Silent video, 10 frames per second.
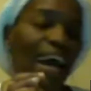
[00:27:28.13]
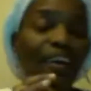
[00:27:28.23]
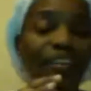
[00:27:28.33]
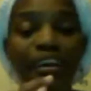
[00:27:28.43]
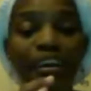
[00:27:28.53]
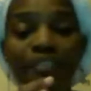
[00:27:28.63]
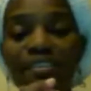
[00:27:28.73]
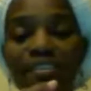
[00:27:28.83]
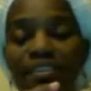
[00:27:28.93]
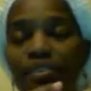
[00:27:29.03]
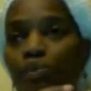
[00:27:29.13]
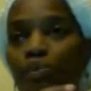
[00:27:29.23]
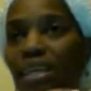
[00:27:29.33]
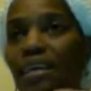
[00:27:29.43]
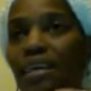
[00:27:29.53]
the nervous
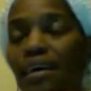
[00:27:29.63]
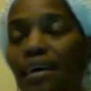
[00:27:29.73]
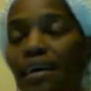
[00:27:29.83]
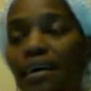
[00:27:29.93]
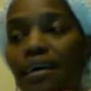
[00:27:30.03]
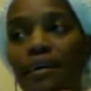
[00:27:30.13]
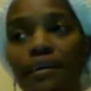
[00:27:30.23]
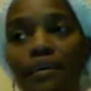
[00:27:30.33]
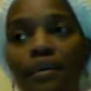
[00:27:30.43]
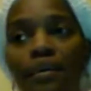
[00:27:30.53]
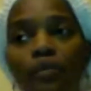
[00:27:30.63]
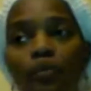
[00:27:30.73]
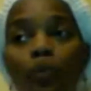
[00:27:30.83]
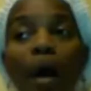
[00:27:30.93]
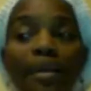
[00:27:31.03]
system then
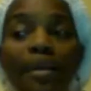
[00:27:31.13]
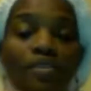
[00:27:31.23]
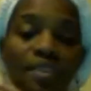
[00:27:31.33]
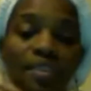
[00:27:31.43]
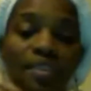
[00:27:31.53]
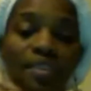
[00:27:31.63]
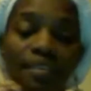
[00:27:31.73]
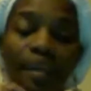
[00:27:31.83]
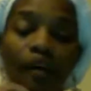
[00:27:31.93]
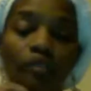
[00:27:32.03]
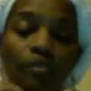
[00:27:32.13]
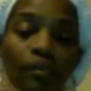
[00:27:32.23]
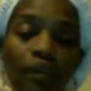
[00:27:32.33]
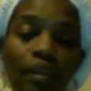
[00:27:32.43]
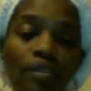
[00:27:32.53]
wires itself
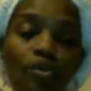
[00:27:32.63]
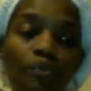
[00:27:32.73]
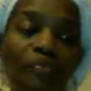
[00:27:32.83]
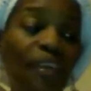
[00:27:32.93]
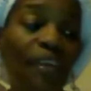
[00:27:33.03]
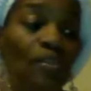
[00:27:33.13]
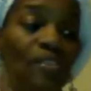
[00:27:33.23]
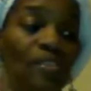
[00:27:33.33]
to feel